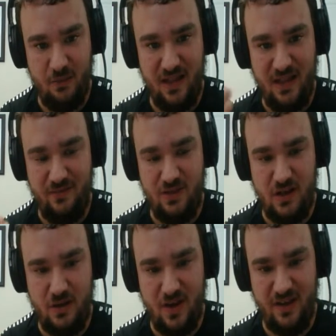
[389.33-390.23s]
And we have
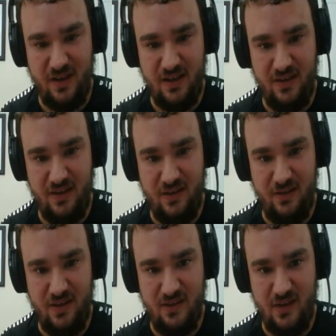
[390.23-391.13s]
Shigaraki
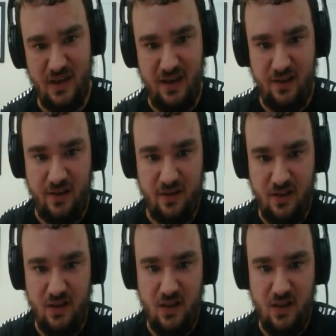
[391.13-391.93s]
continue his dialogue.